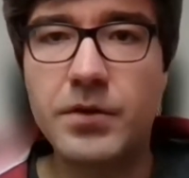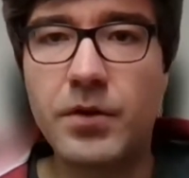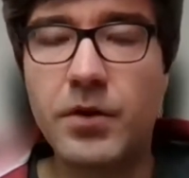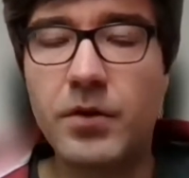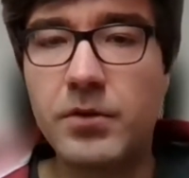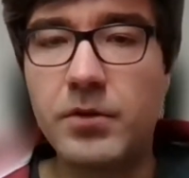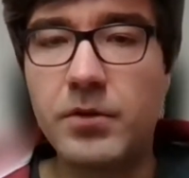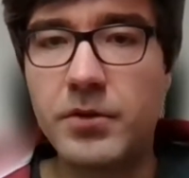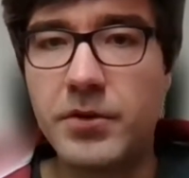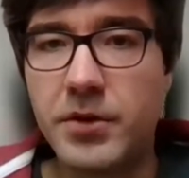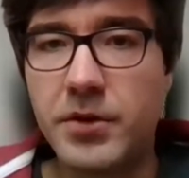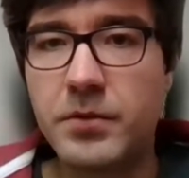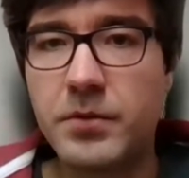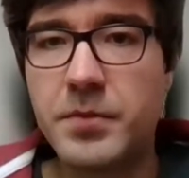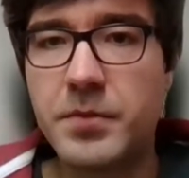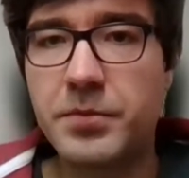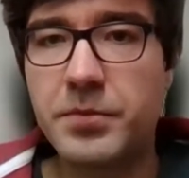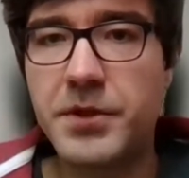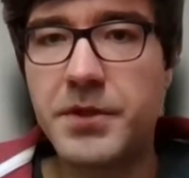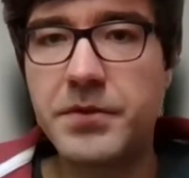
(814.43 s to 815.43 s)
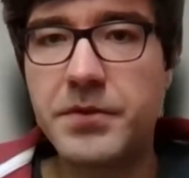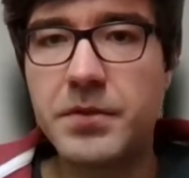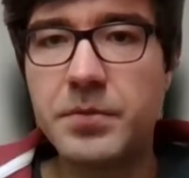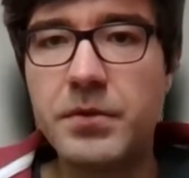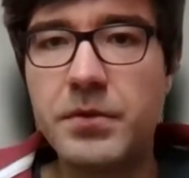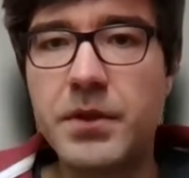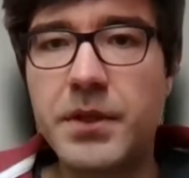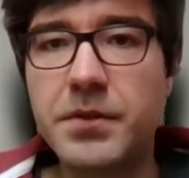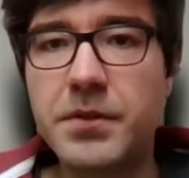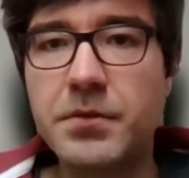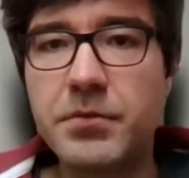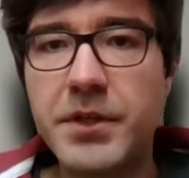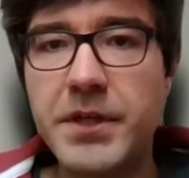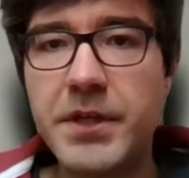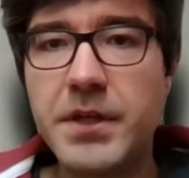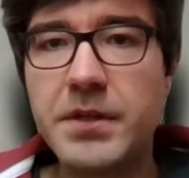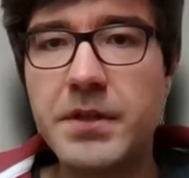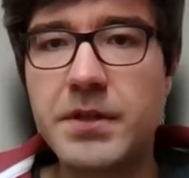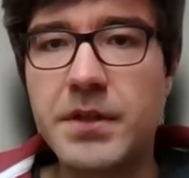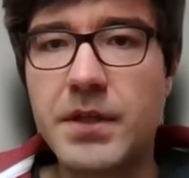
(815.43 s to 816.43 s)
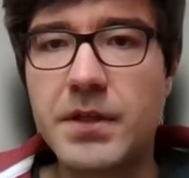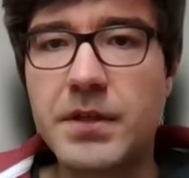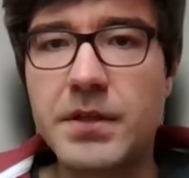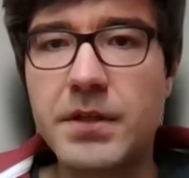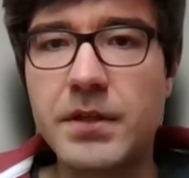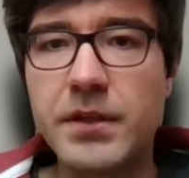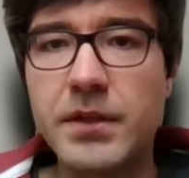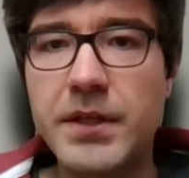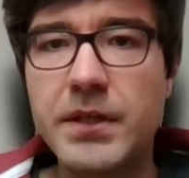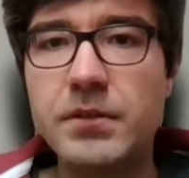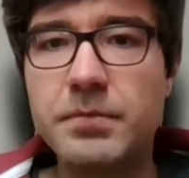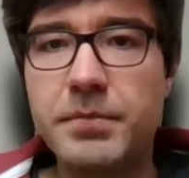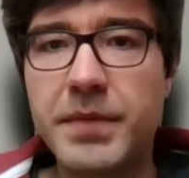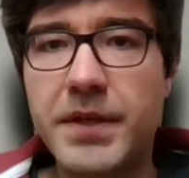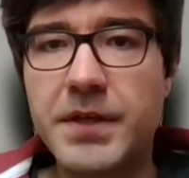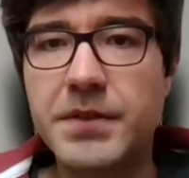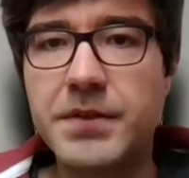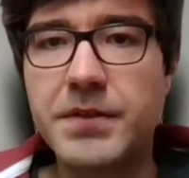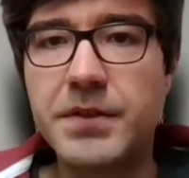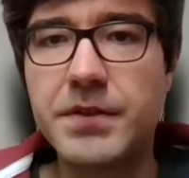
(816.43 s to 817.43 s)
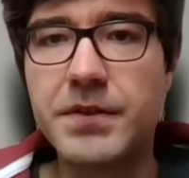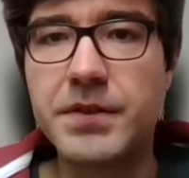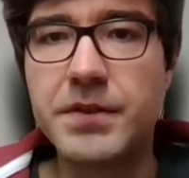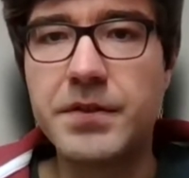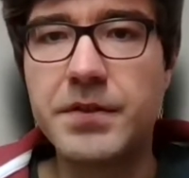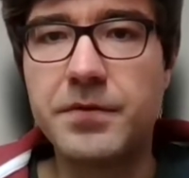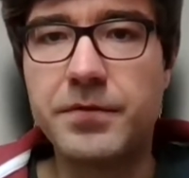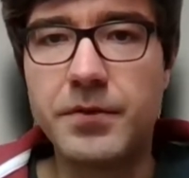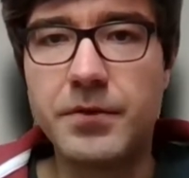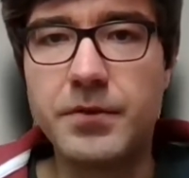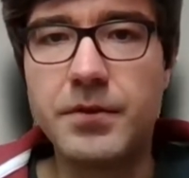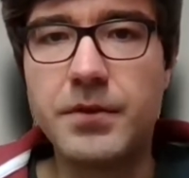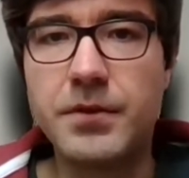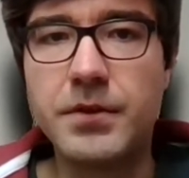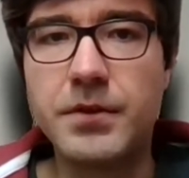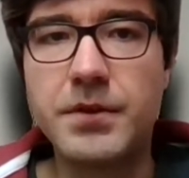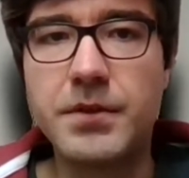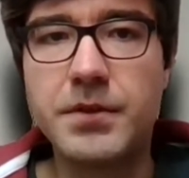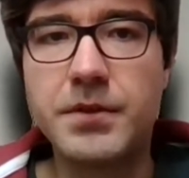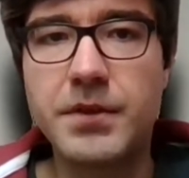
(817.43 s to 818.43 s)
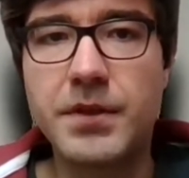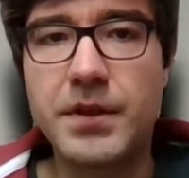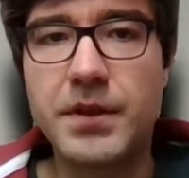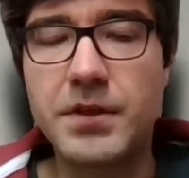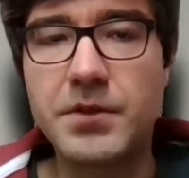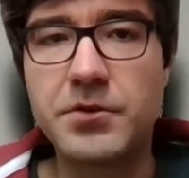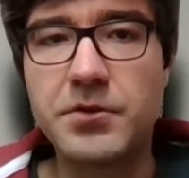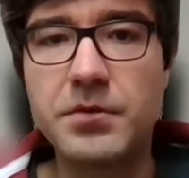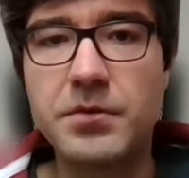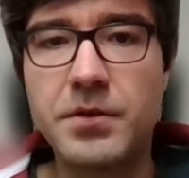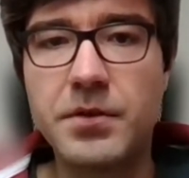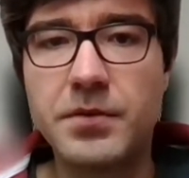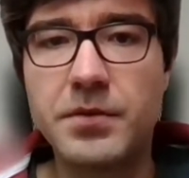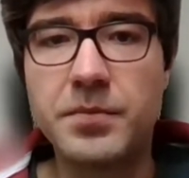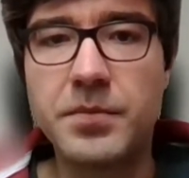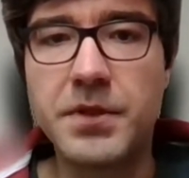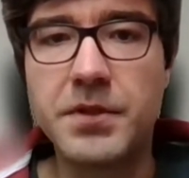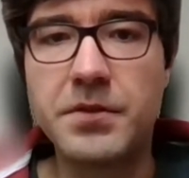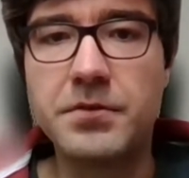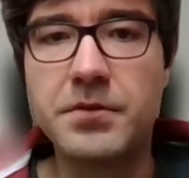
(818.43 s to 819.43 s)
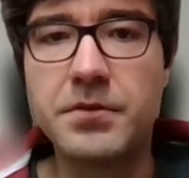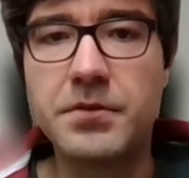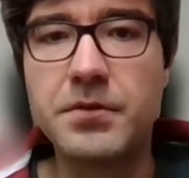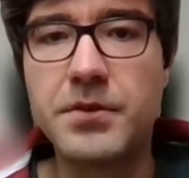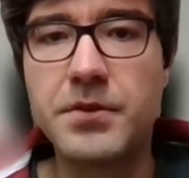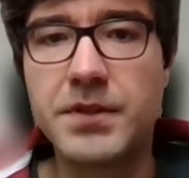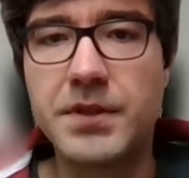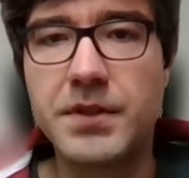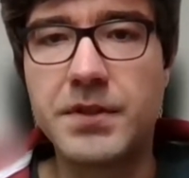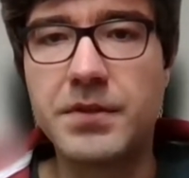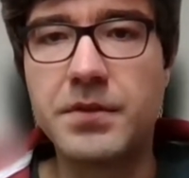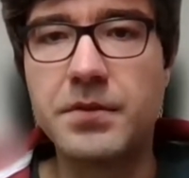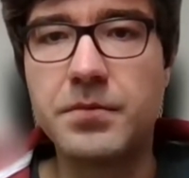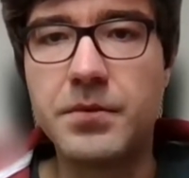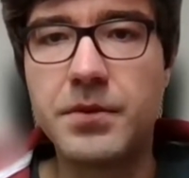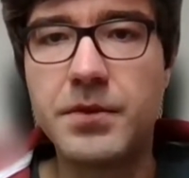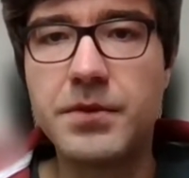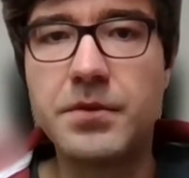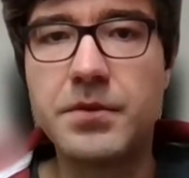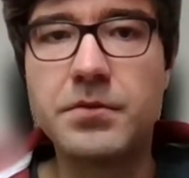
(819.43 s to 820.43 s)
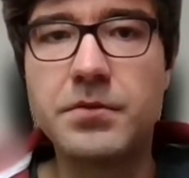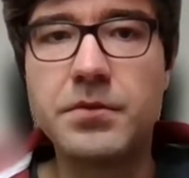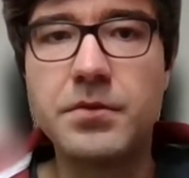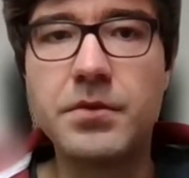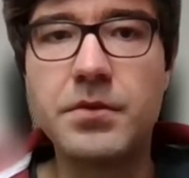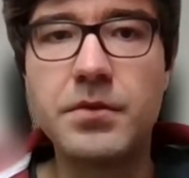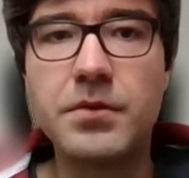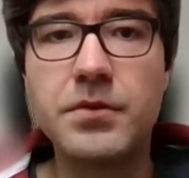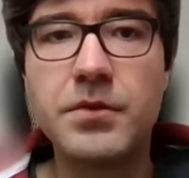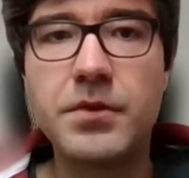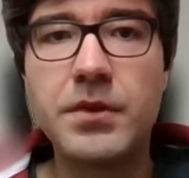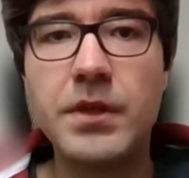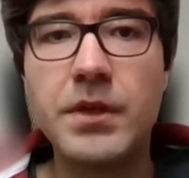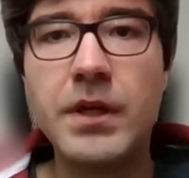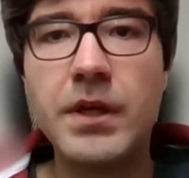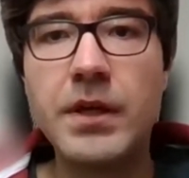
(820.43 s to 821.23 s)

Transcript: although in principle agreed that the legal basis is flawed and should not be introduced as it was introduced,